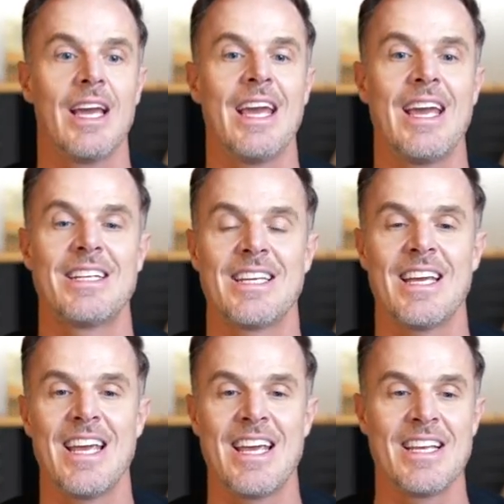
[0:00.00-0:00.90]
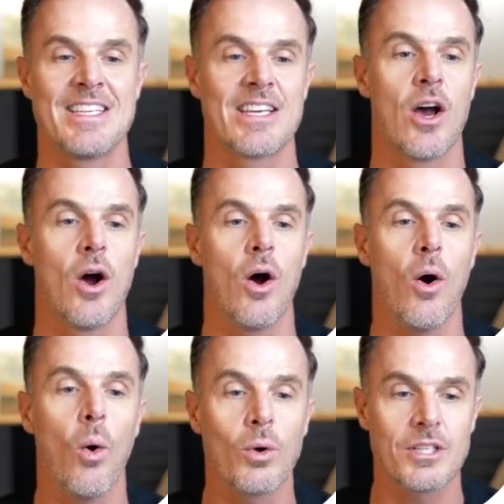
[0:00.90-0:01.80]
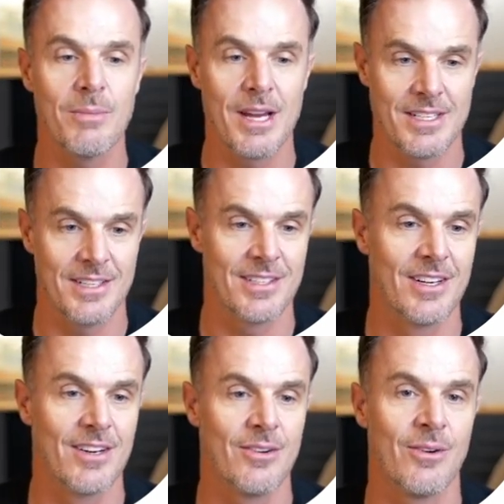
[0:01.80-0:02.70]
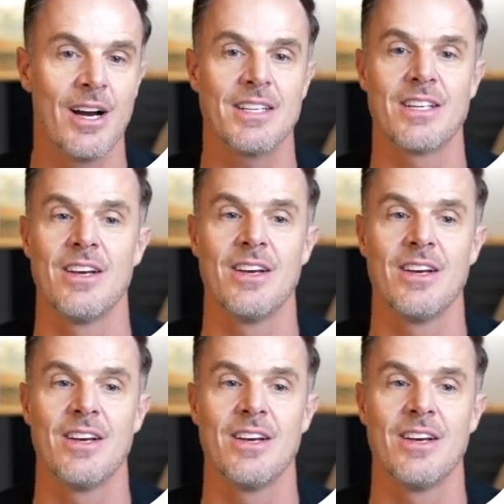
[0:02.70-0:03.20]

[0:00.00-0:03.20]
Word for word: It is automated, right?